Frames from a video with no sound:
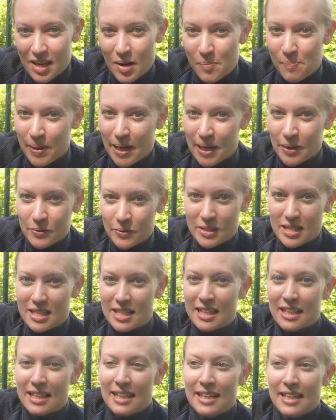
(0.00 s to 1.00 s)
about
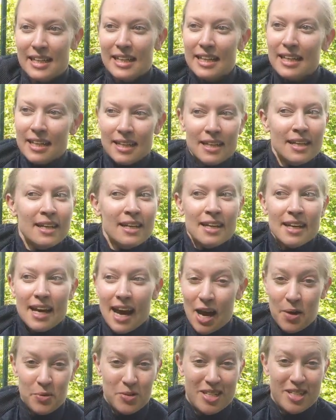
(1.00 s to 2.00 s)

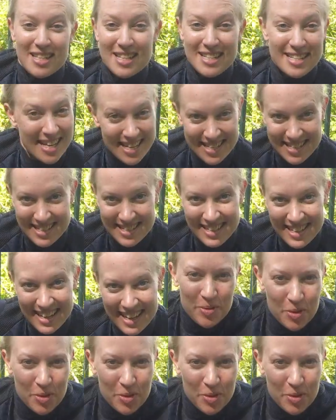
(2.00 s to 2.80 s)
how does it turn.